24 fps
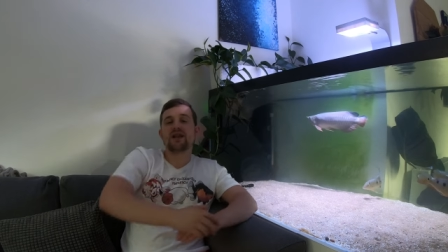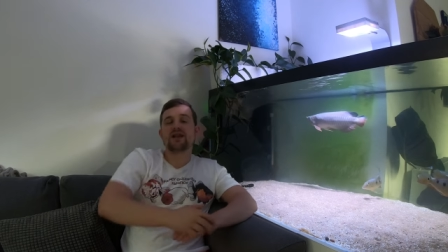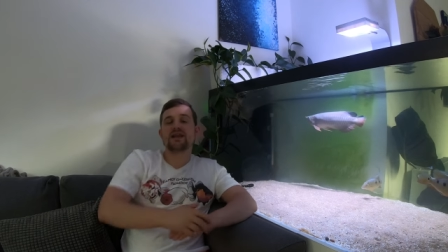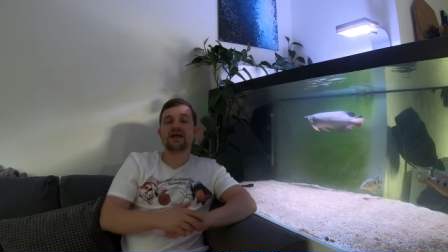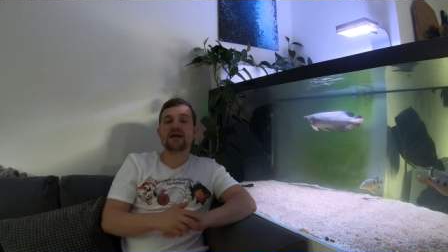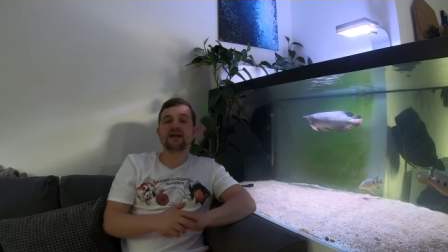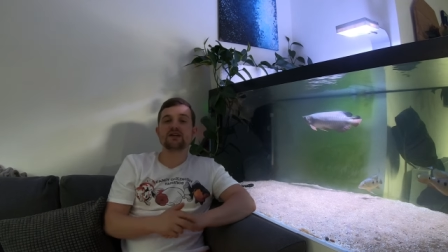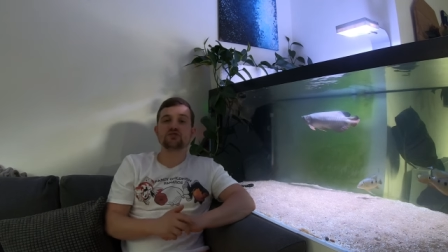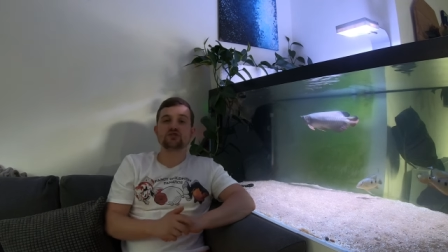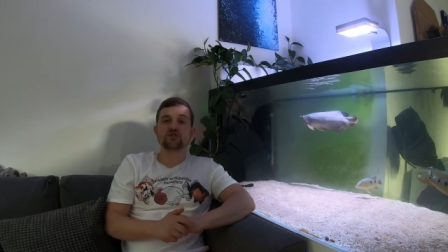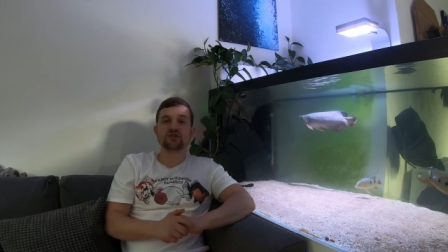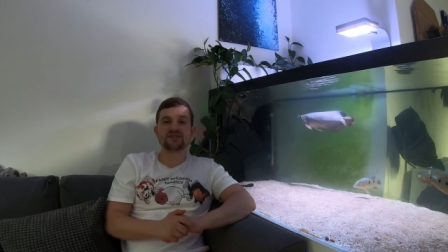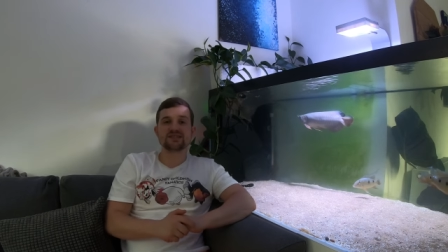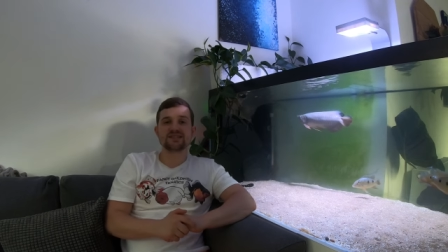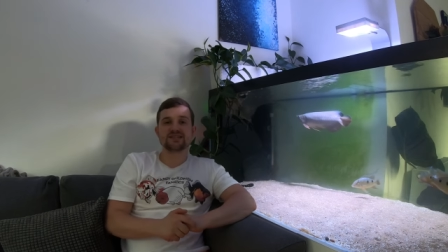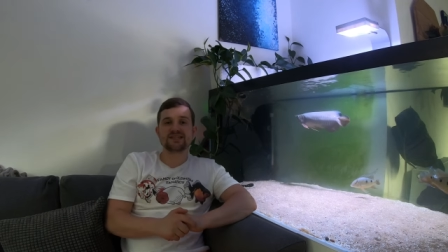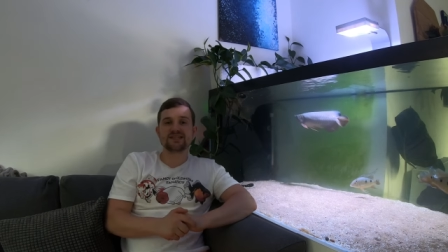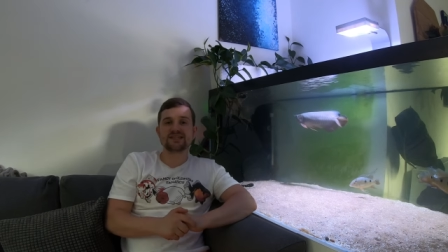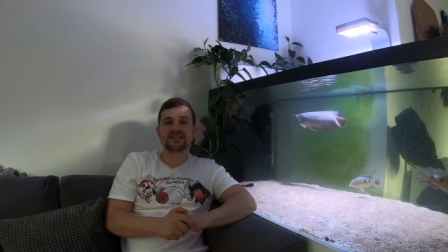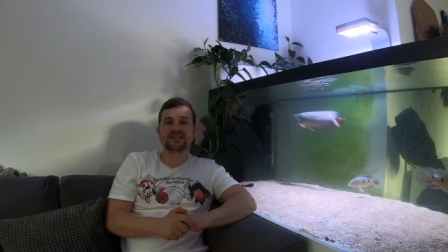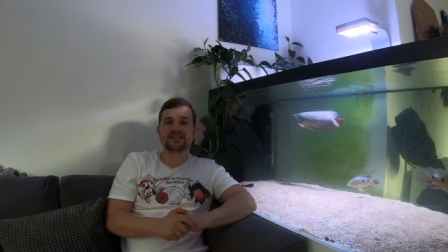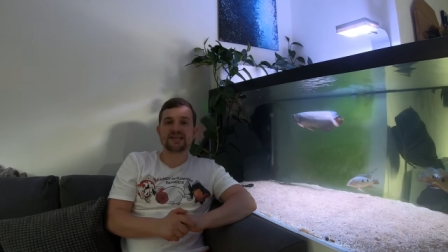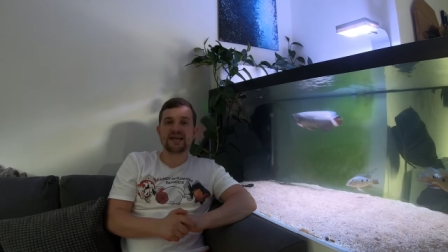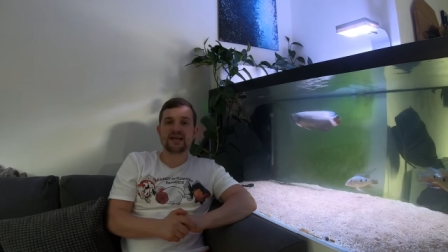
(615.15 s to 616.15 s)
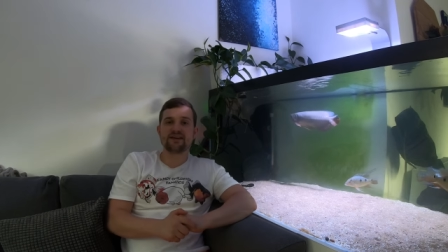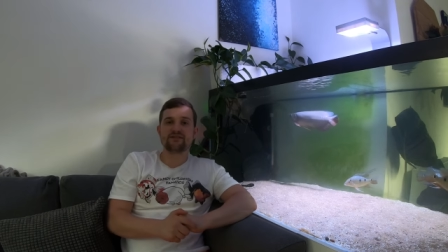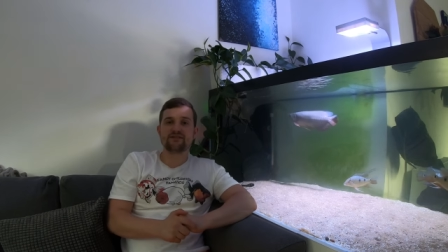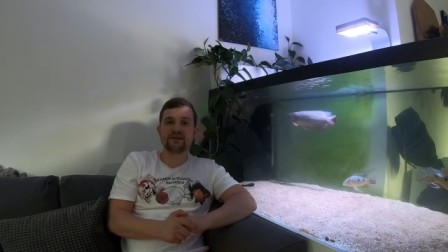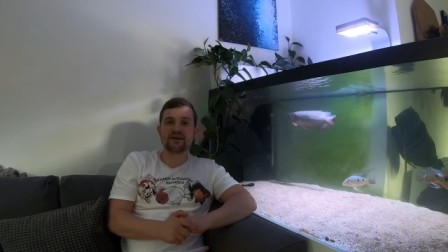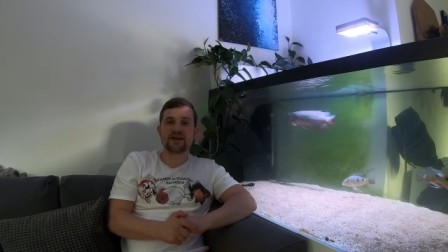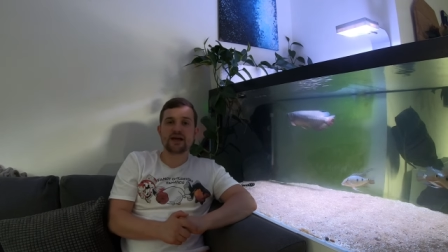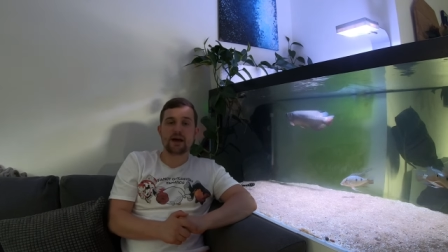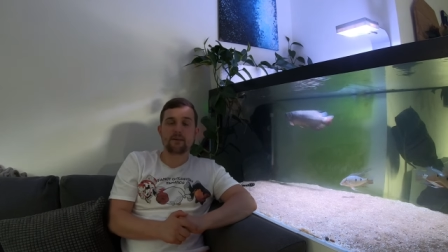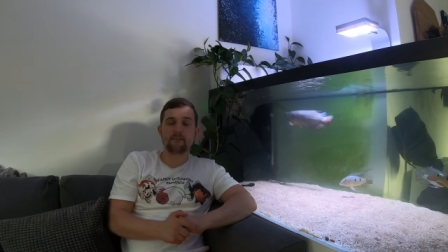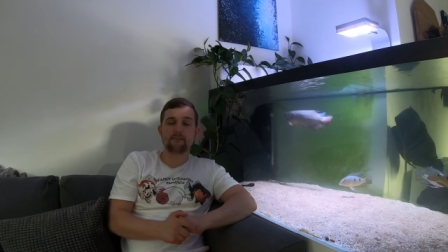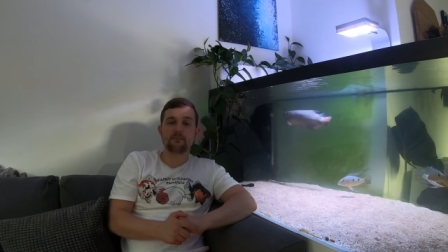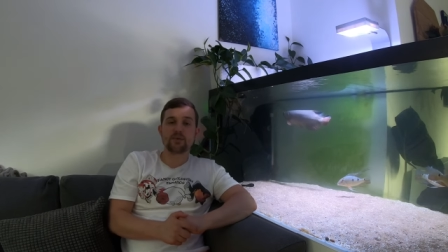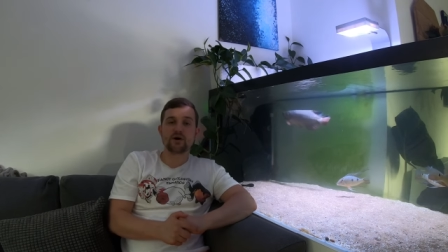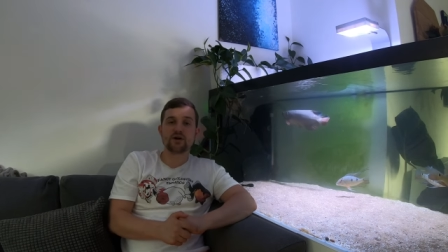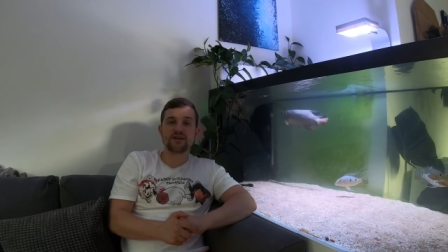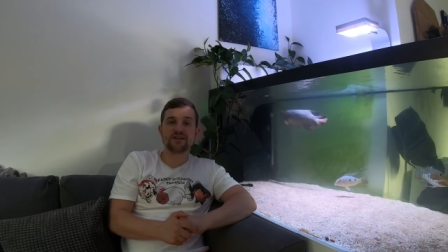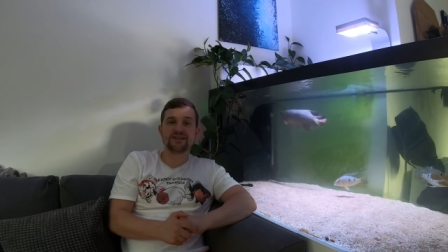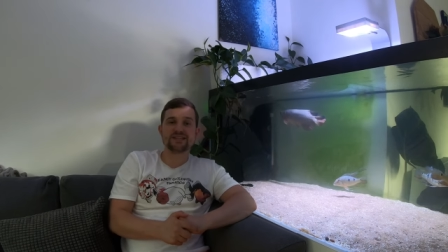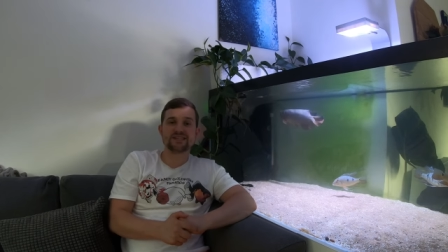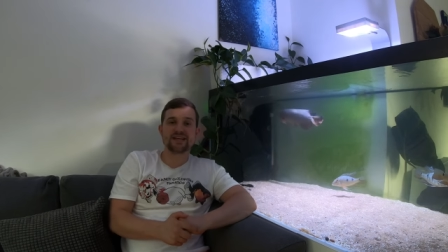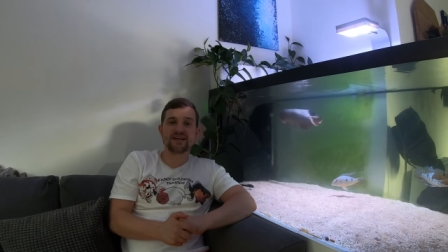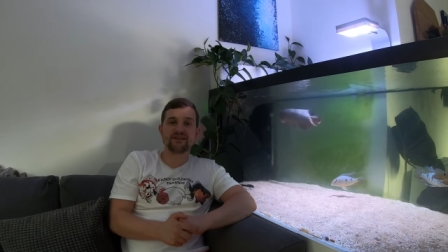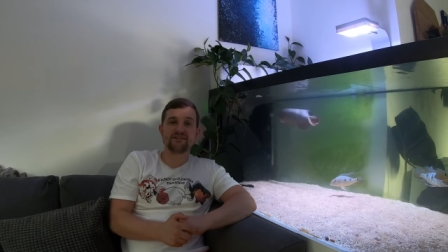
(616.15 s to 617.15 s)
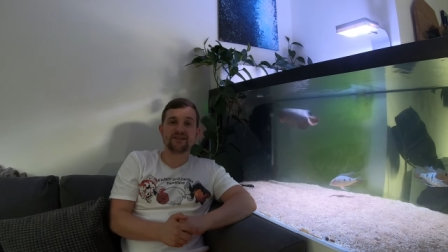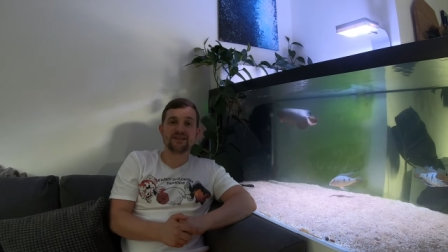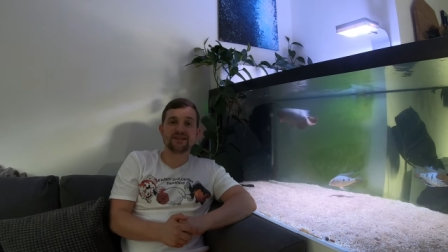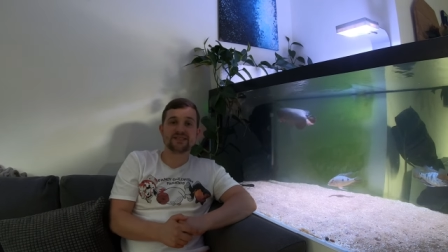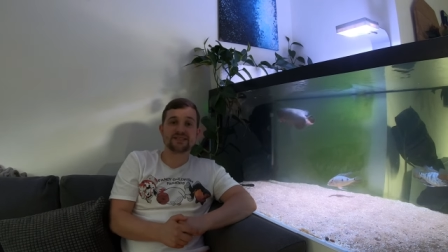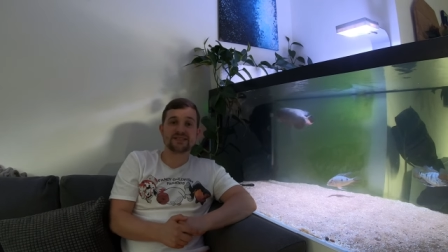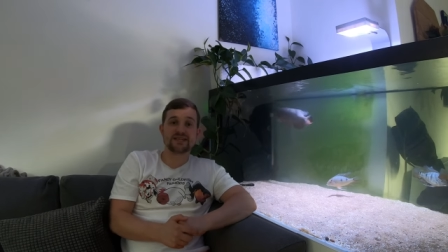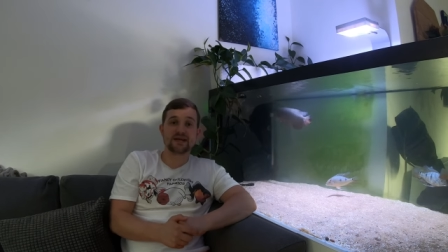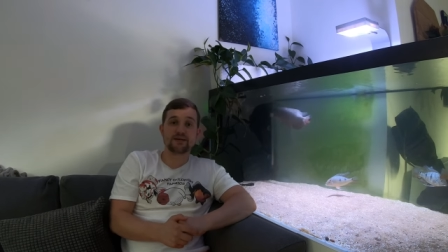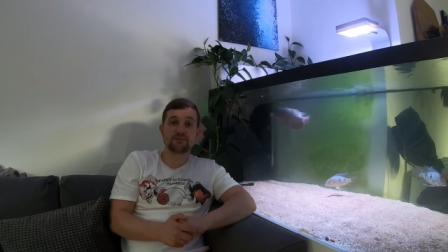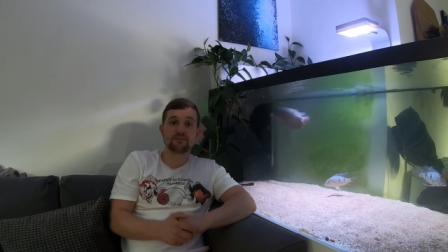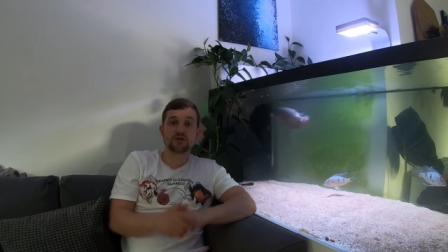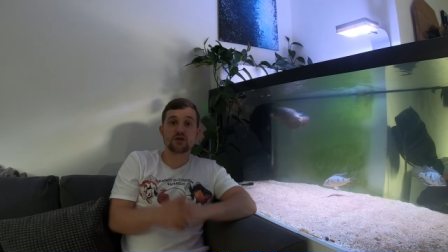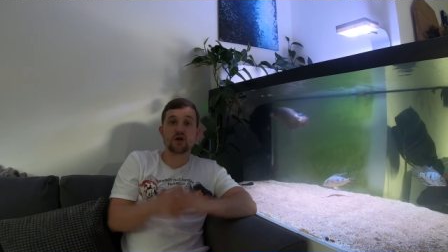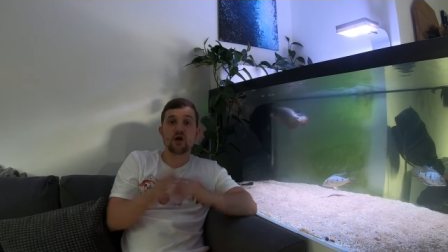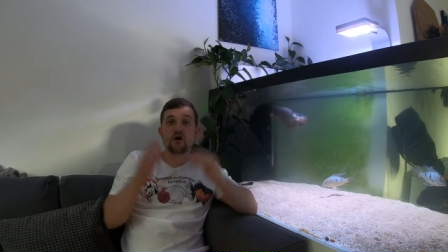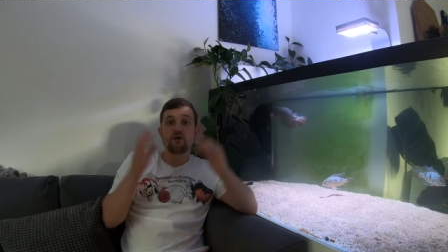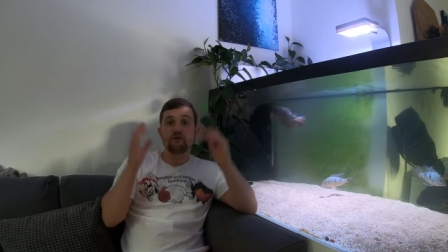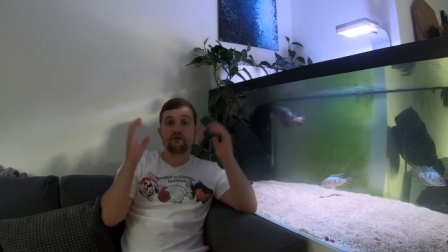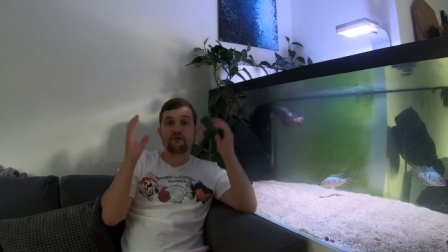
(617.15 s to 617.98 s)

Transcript: electricity saving and money saving tips